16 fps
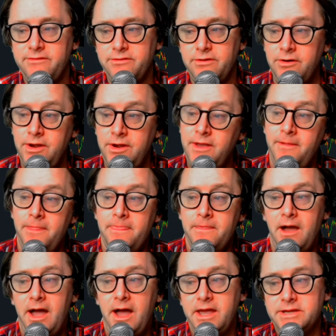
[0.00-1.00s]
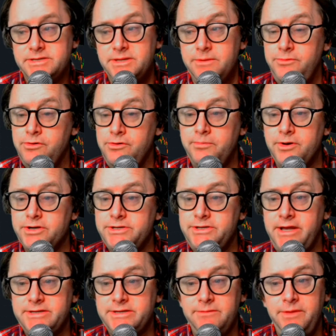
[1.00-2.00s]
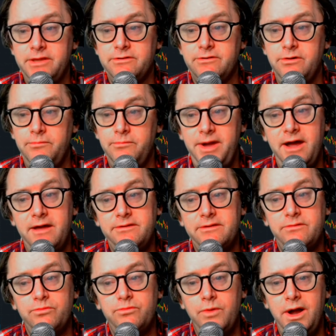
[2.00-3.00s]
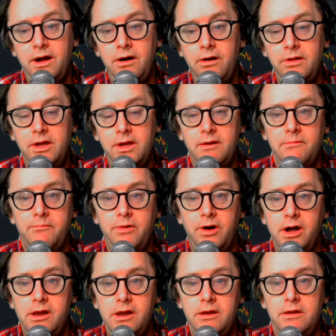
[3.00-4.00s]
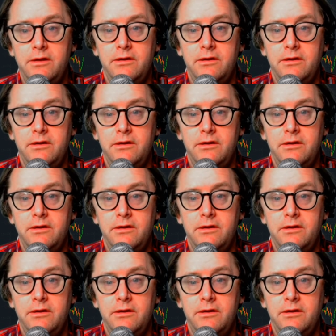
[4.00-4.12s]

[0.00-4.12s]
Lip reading: So I guess the new person has to make their own path as well, but